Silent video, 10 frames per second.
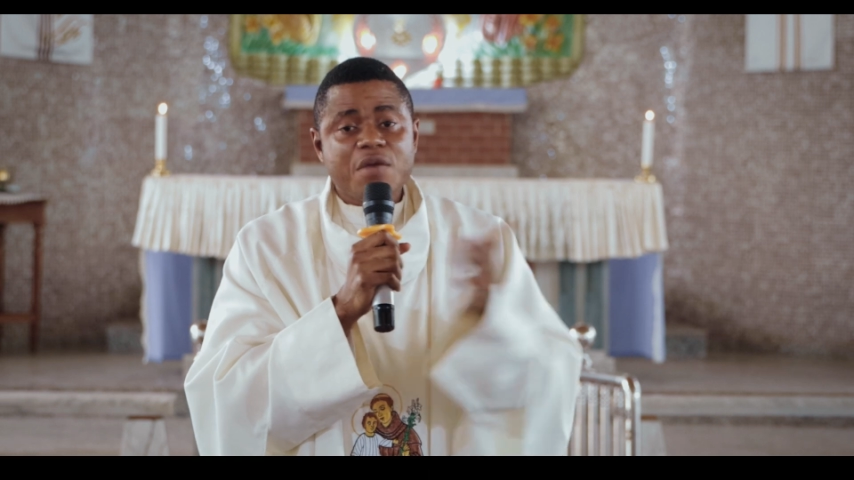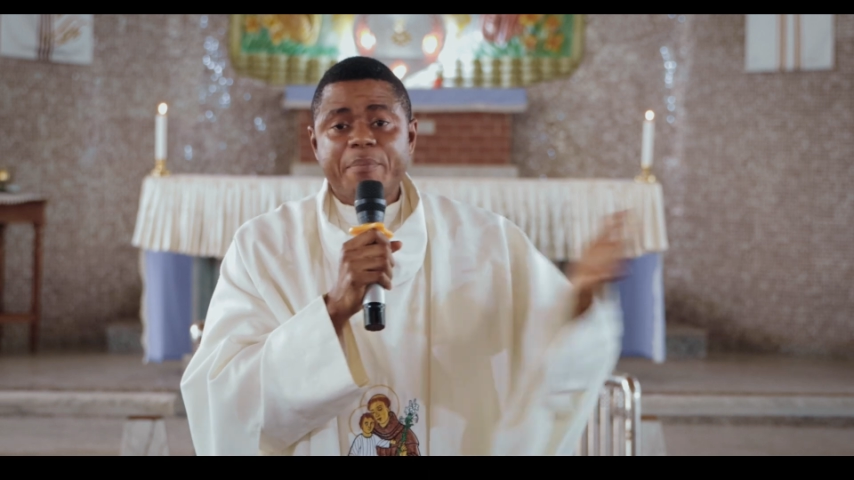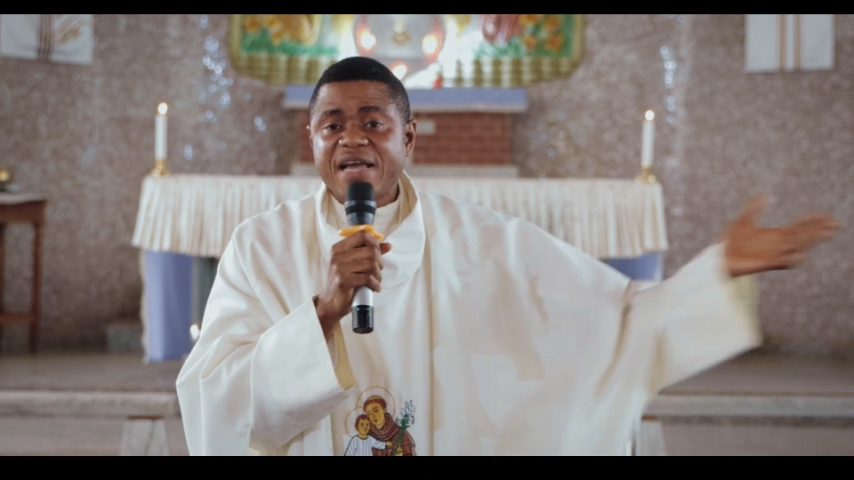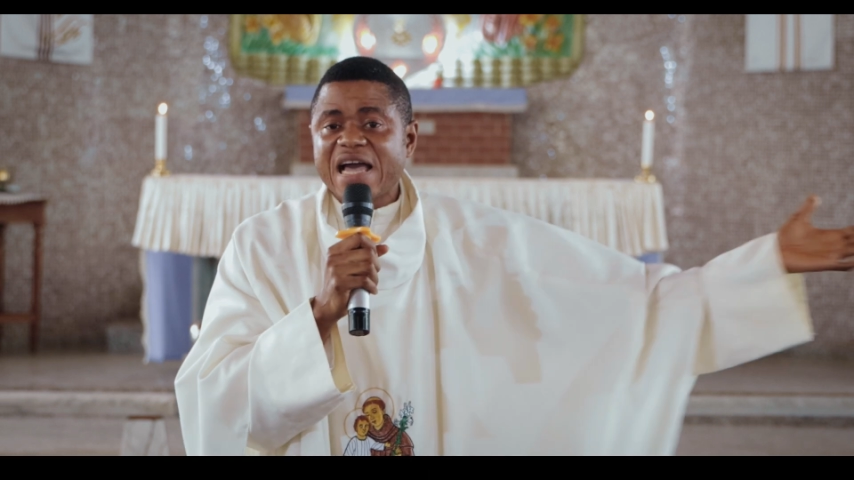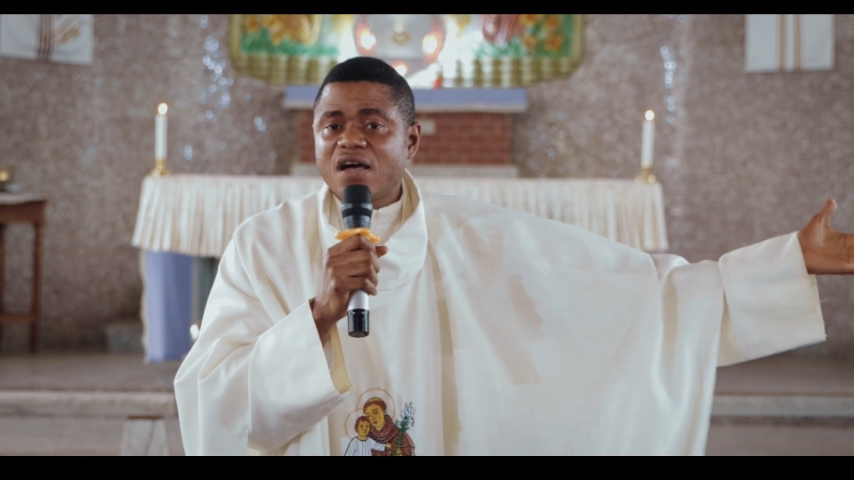a
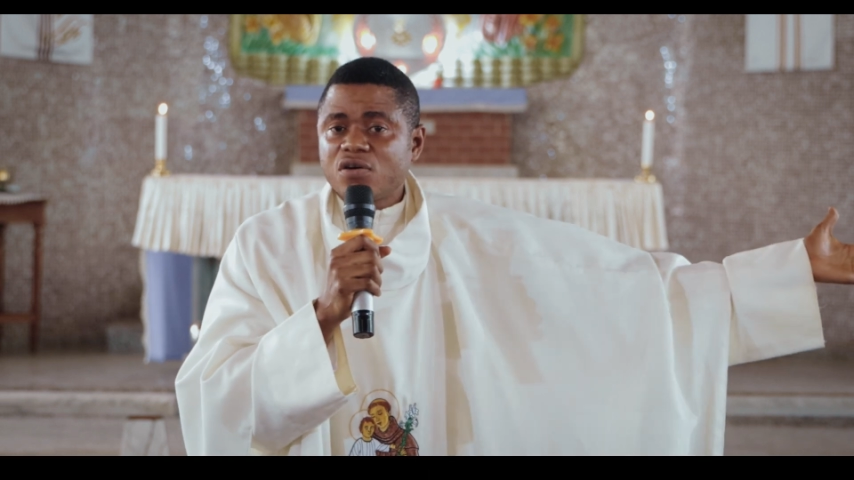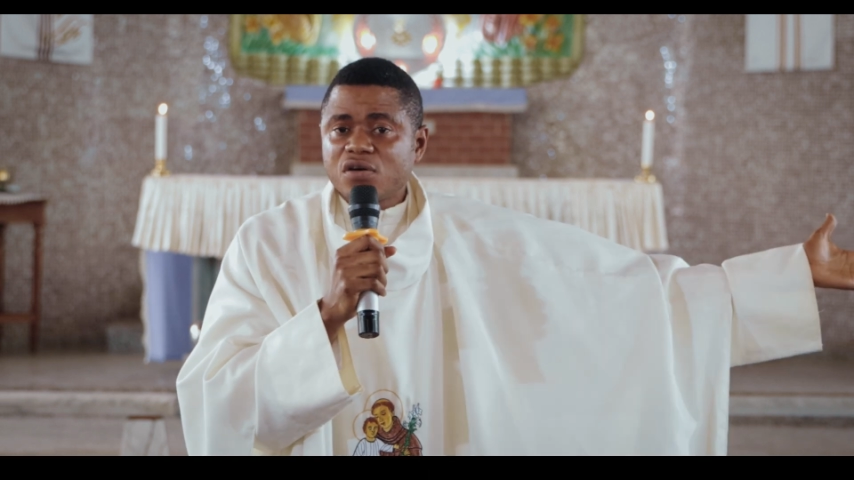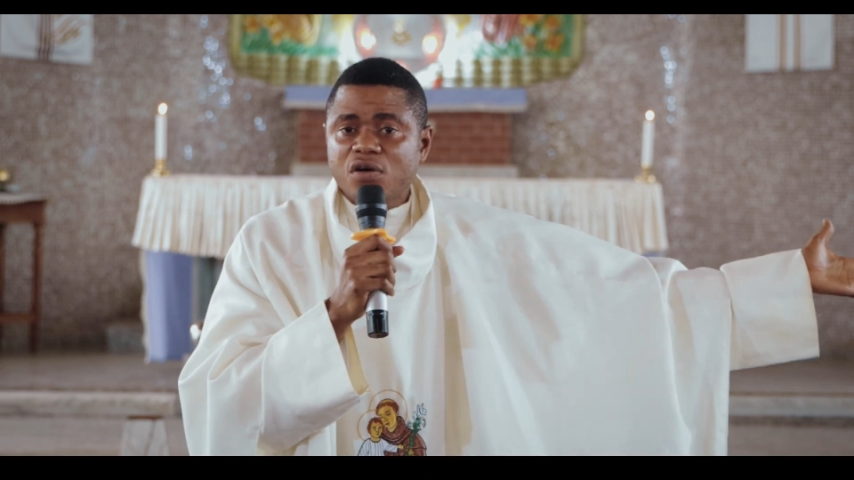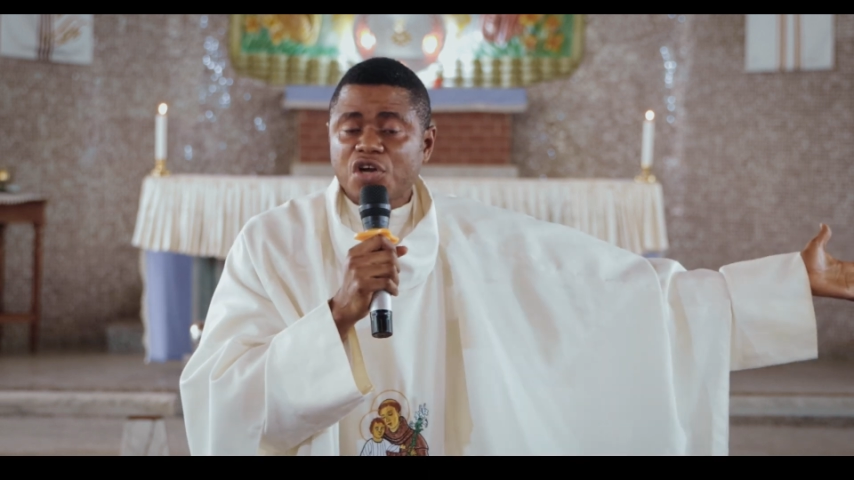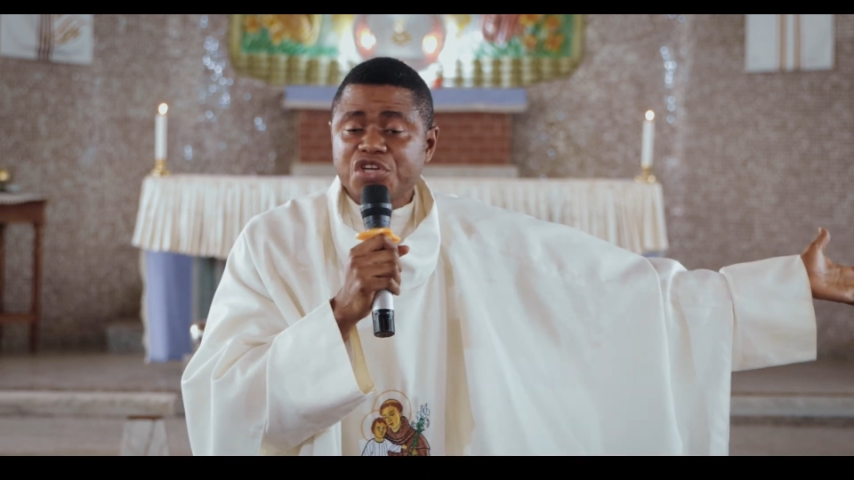beggar
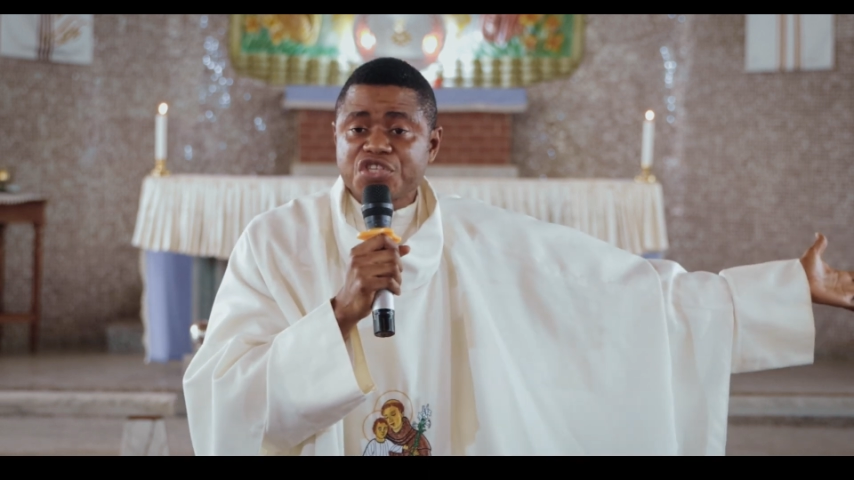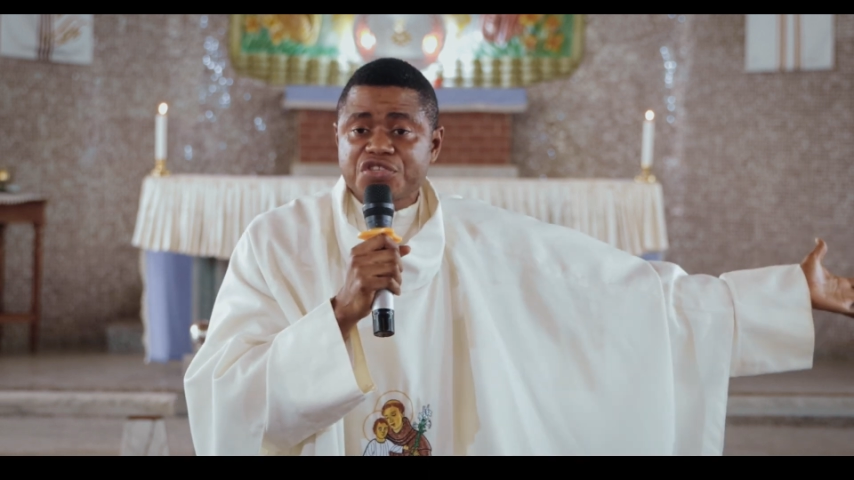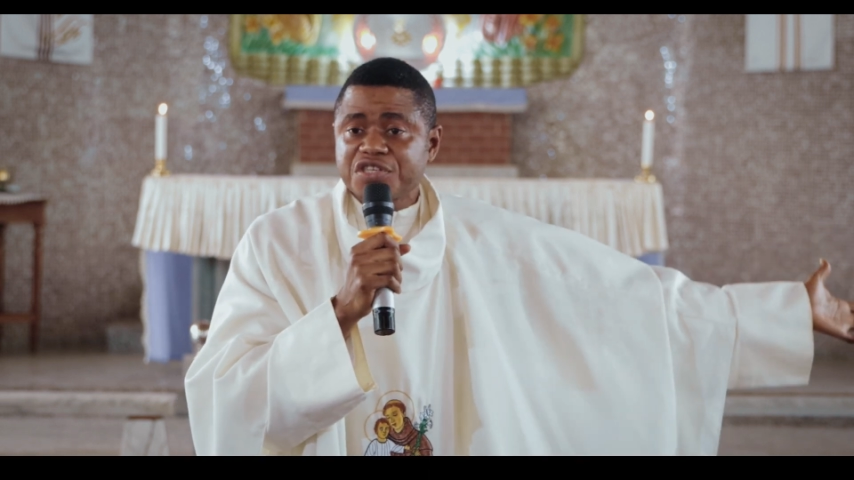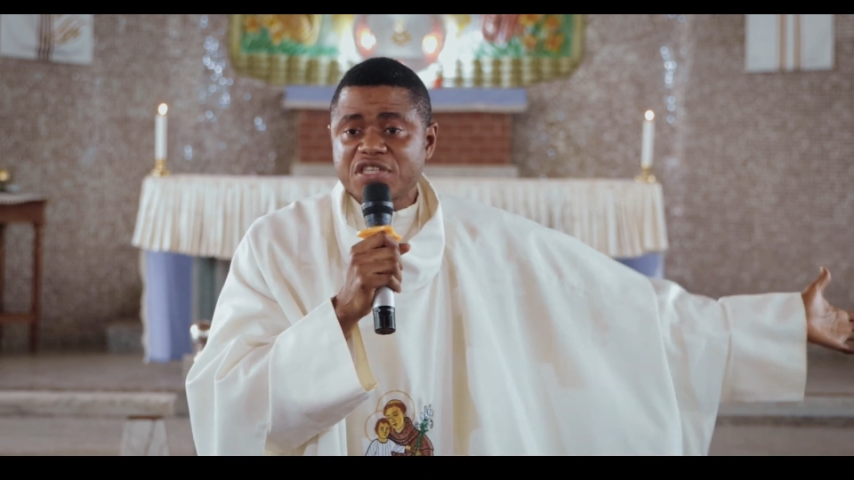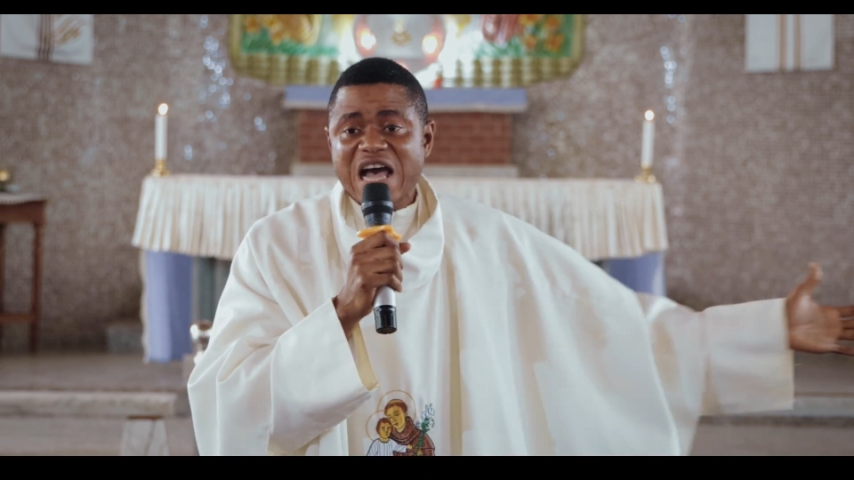on the
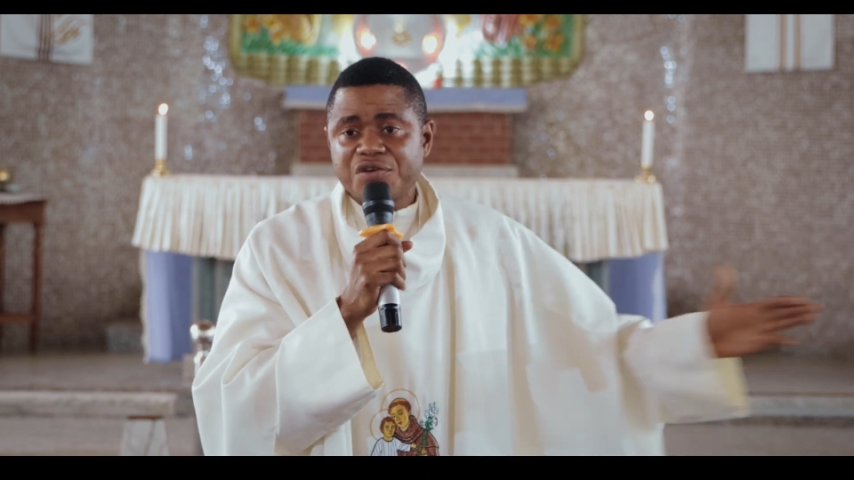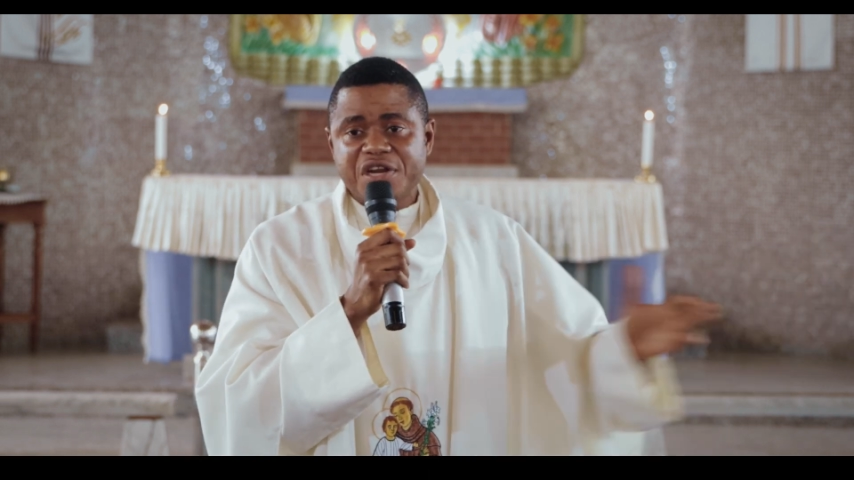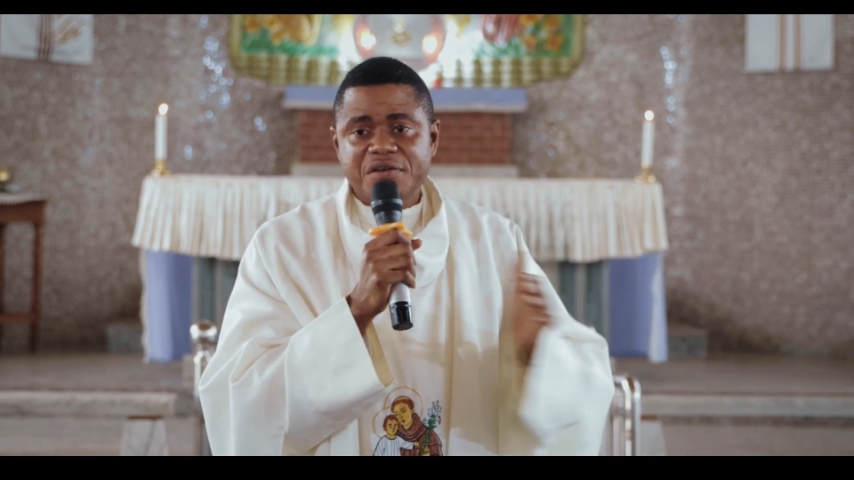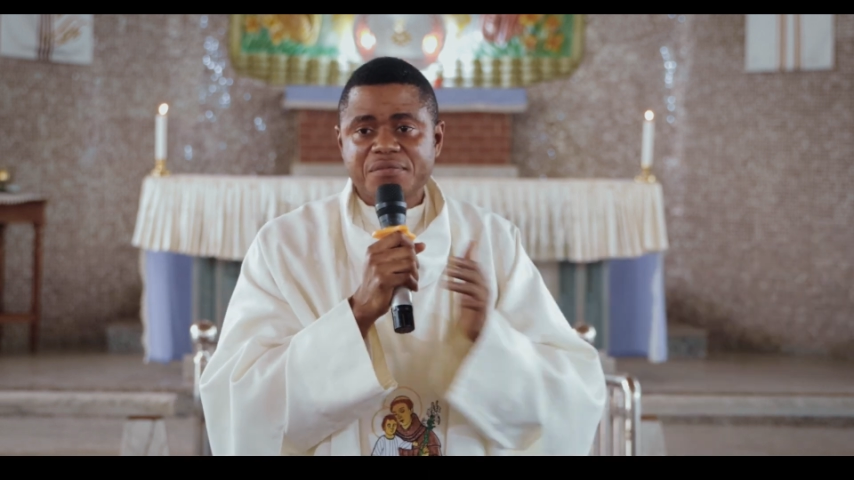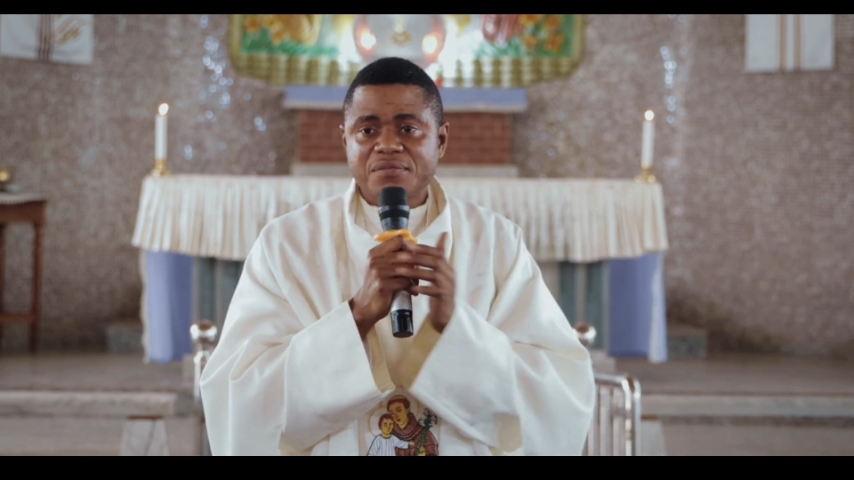street
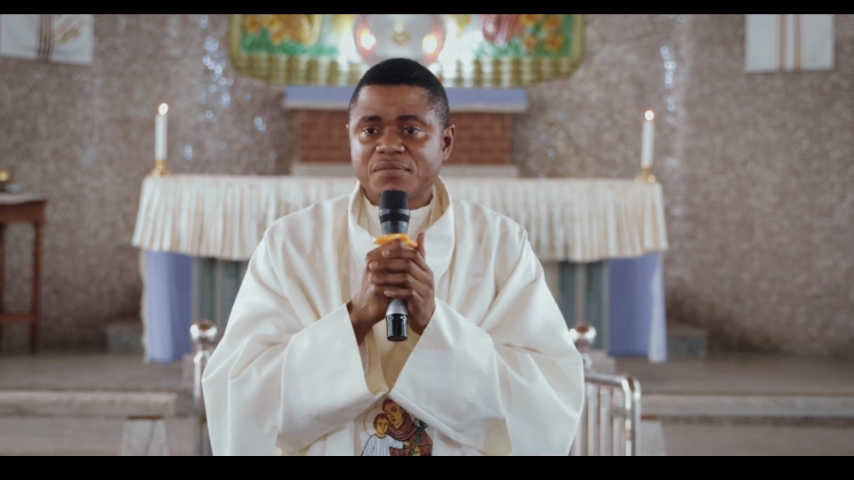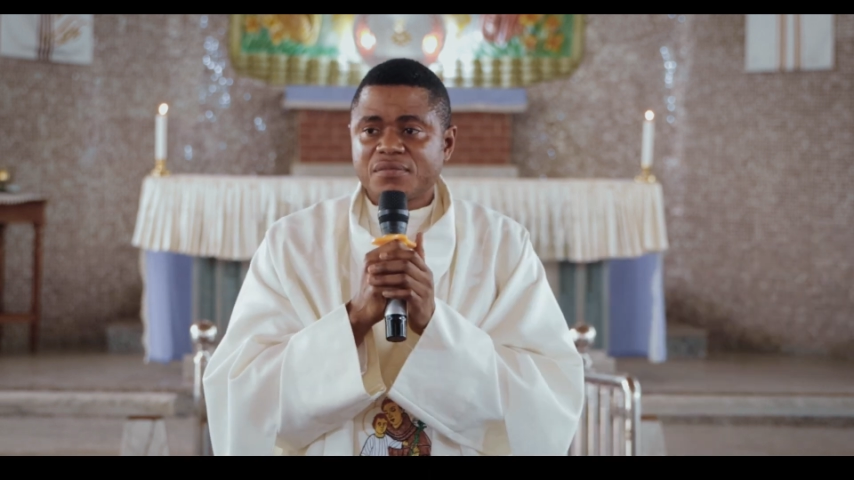out there.